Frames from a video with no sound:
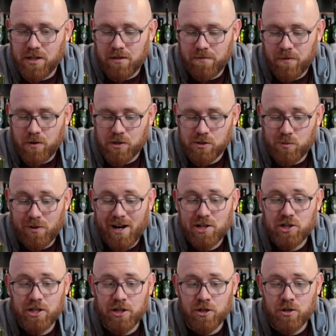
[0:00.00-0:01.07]
the 1st, we're
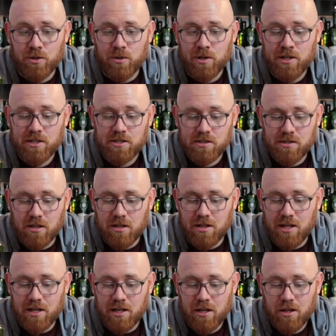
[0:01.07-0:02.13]
actually going to do
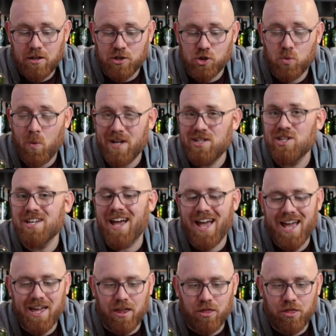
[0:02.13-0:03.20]
Sunday the
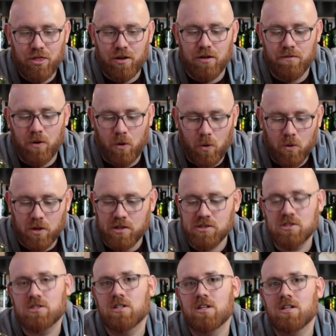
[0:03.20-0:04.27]
28th of
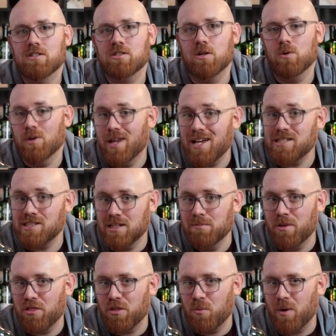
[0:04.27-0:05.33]
August. So less than a
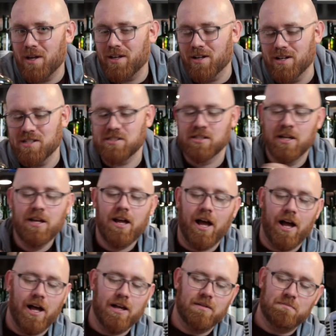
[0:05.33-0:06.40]
month away, guys.
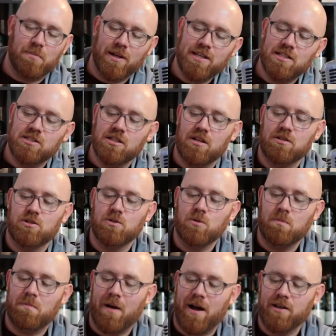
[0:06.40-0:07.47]
Please do
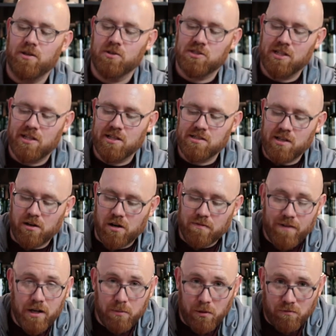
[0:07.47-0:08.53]
buy your tickets. They are
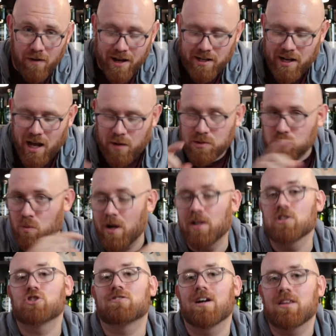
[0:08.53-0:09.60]
available right now as well at
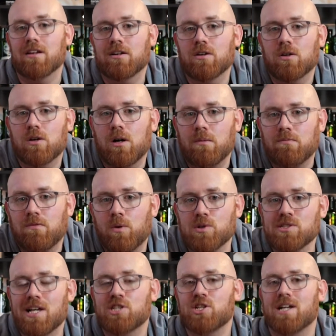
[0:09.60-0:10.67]

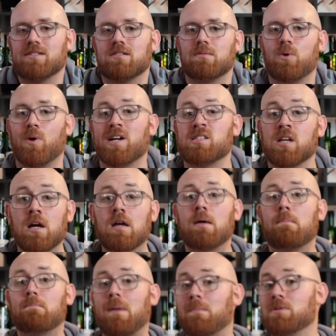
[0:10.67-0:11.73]
strathliquor.com/SMWS.
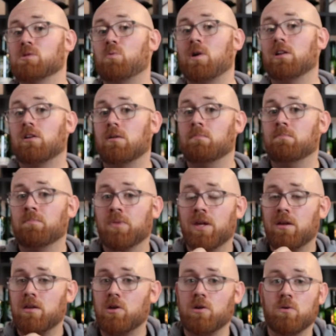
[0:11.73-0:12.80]
Members are welcome.
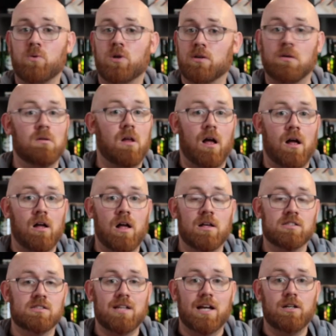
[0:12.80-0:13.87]
You can
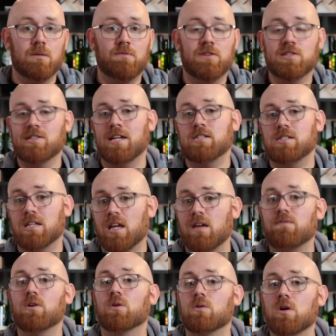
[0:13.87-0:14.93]
sign up for the tasting
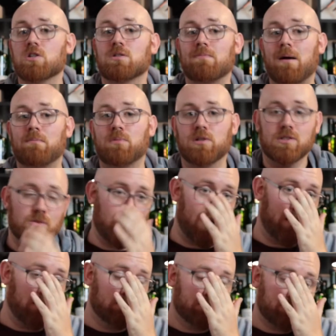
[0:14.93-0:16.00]
if you're not a member as
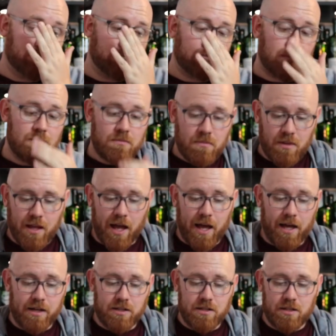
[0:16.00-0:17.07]
well.
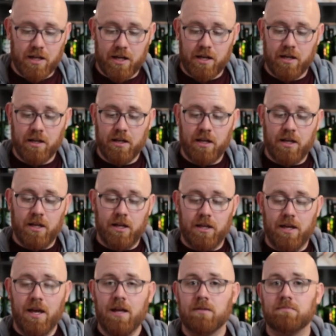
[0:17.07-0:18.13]
And
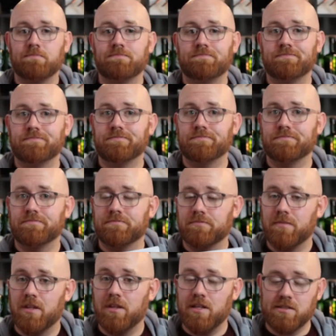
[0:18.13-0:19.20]
yeah.
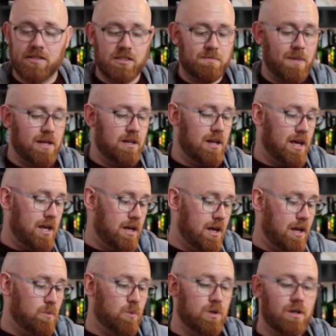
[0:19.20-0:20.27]
This has been
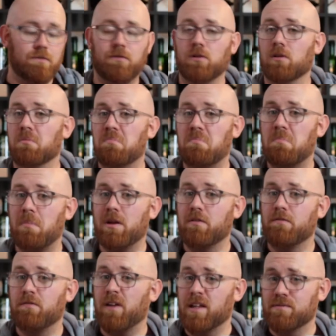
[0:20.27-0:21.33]
a wonderful bit of
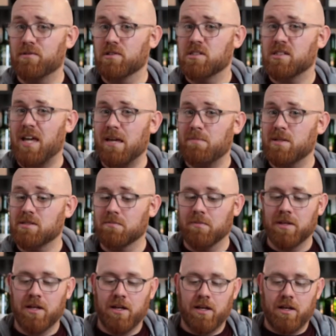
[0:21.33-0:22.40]
flavour escapism.
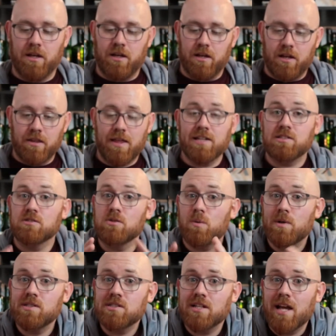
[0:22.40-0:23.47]
Thanks as
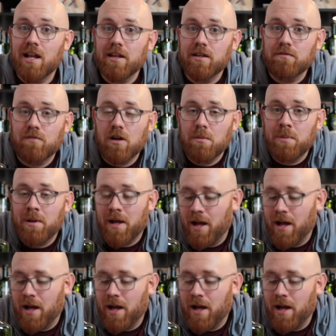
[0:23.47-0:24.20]
always to Kelly and Rob.